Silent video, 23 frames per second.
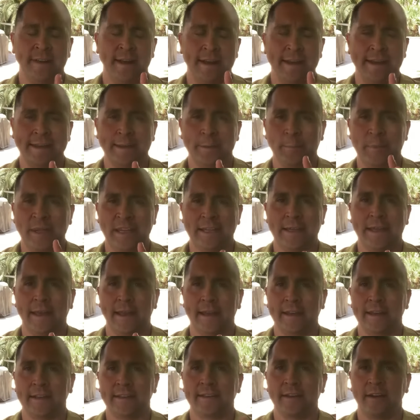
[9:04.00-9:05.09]
not gonna be
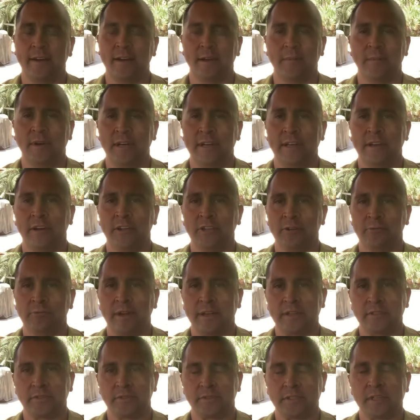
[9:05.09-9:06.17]
getting a ton of money on your
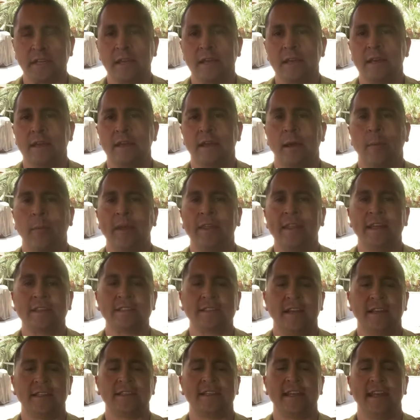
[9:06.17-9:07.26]
rentals. I mean, that's
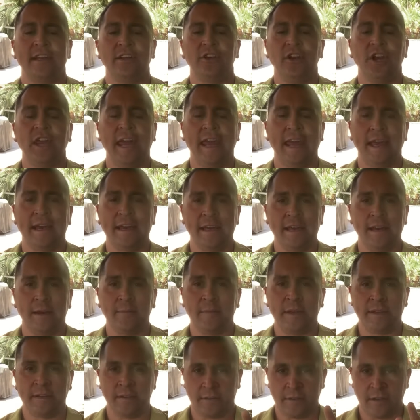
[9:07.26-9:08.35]
not saying you can't. I
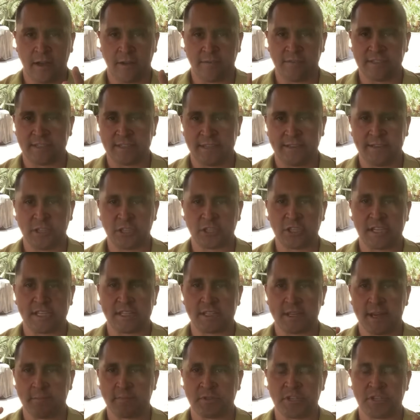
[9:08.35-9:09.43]
mean, obviously there's
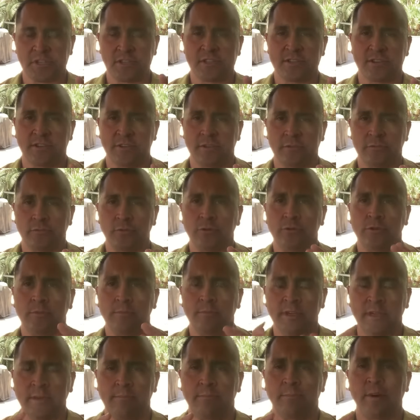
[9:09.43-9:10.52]
exceptions to the rule,
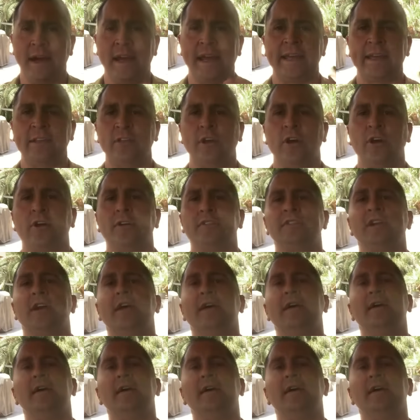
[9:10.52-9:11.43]
but by and large,